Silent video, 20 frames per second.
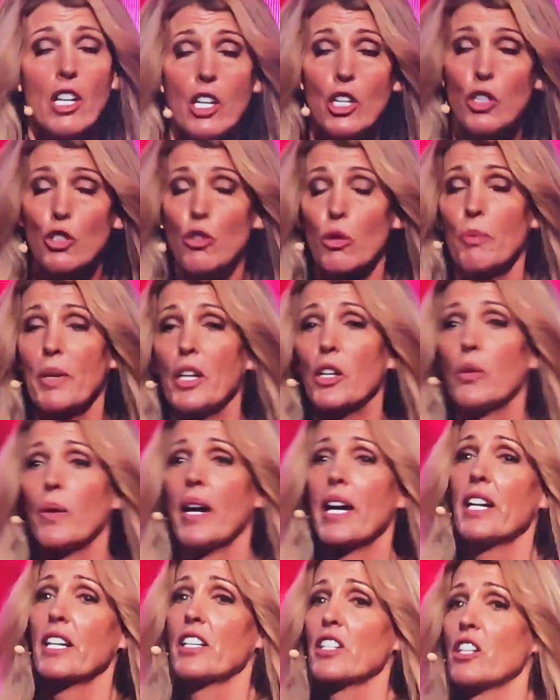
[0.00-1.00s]
So when we
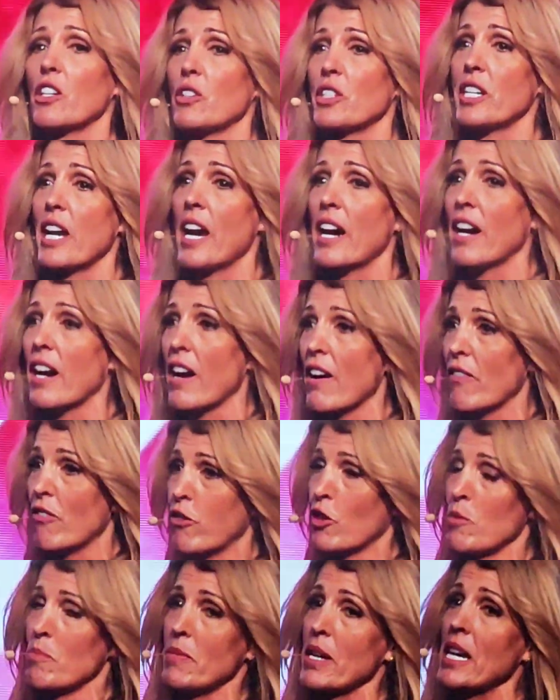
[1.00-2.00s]
created doTERRA,
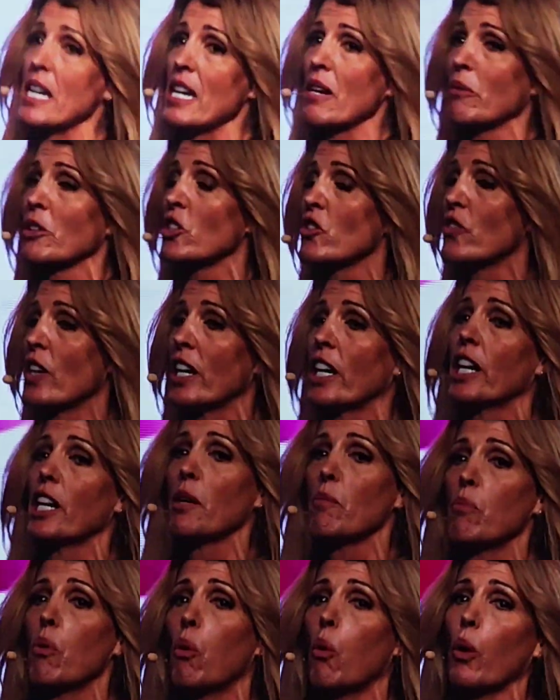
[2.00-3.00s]
for me, it was very
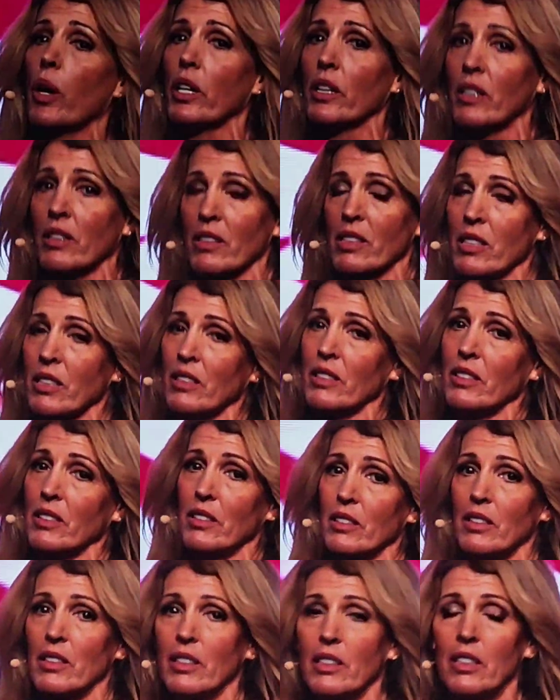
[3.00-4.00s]
important
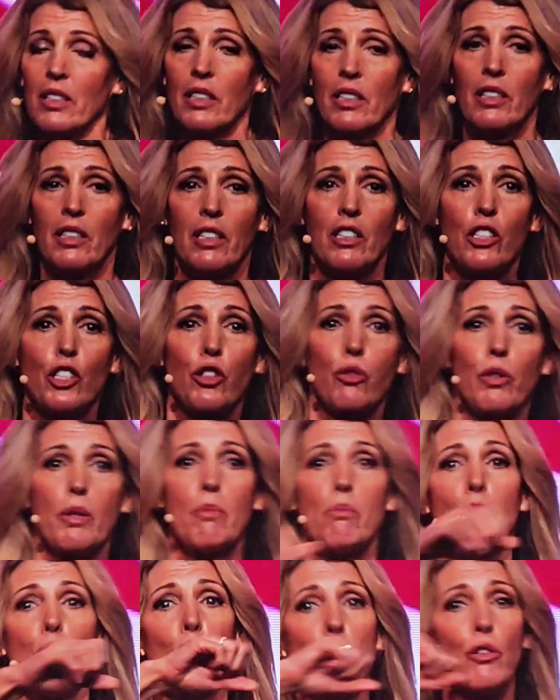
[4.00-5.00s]
to
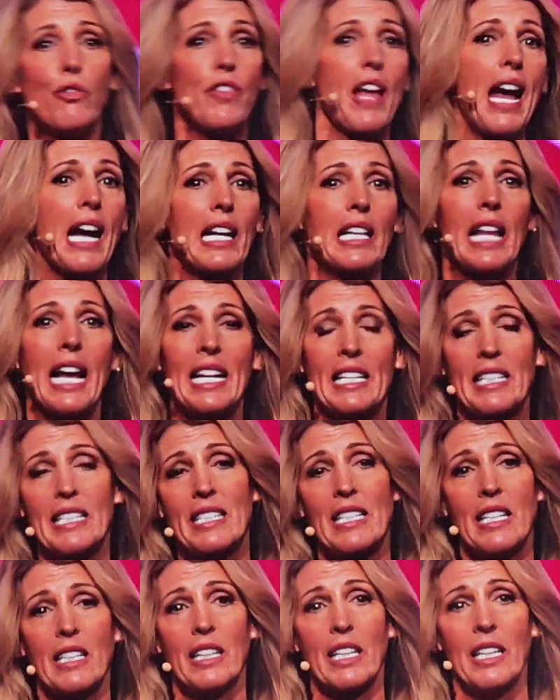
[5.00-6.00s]
remove that glass
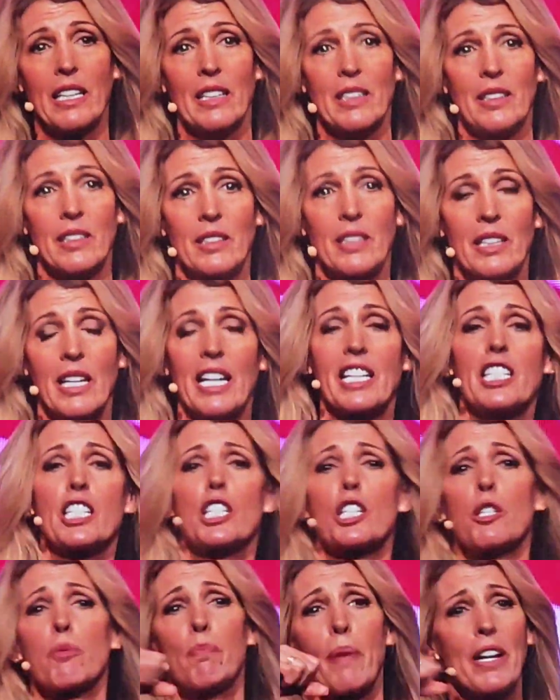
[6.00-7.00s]
ceiling,
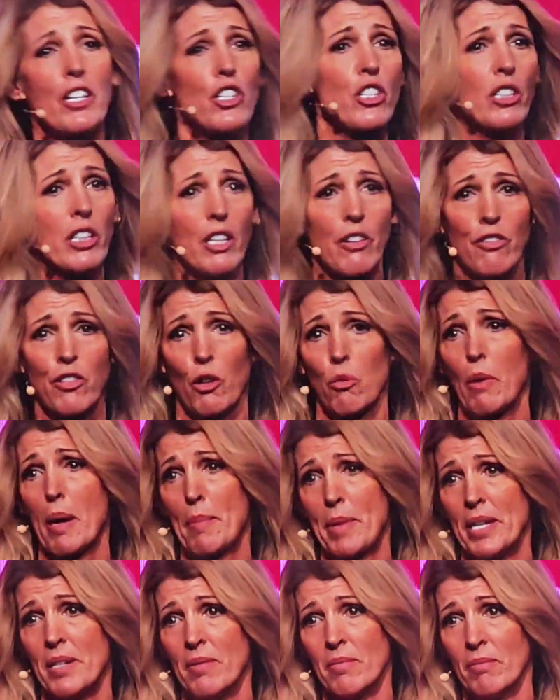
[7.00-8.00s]
especially for
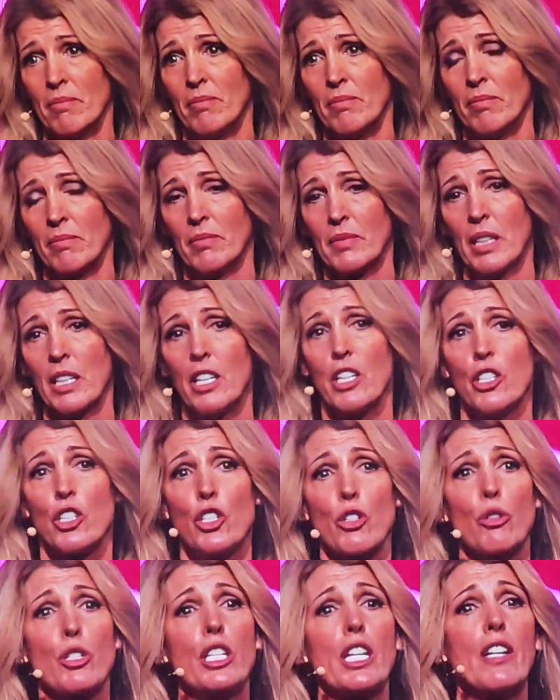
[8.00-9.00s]
women,
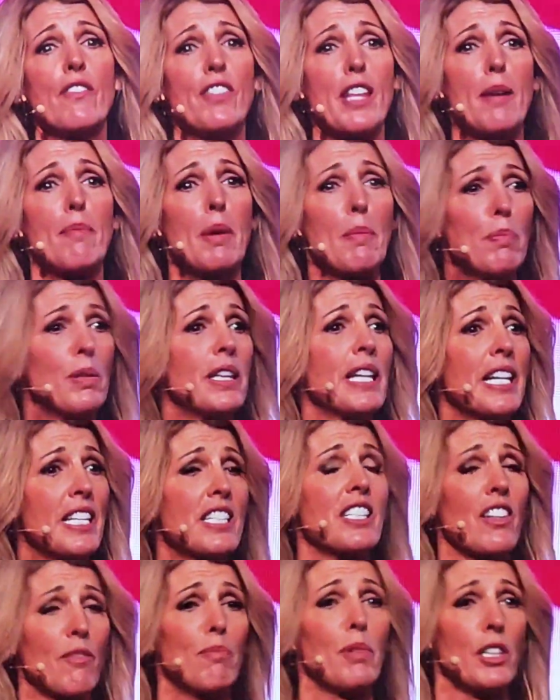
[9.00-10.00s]
to give them a place
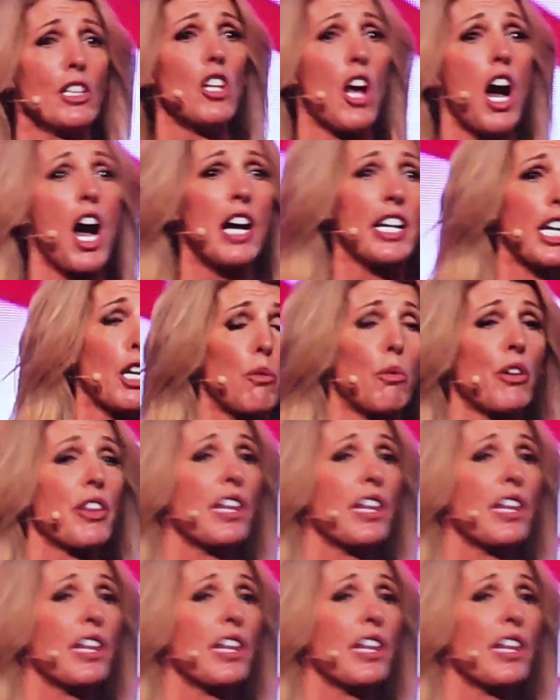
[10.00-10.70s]
of belonging where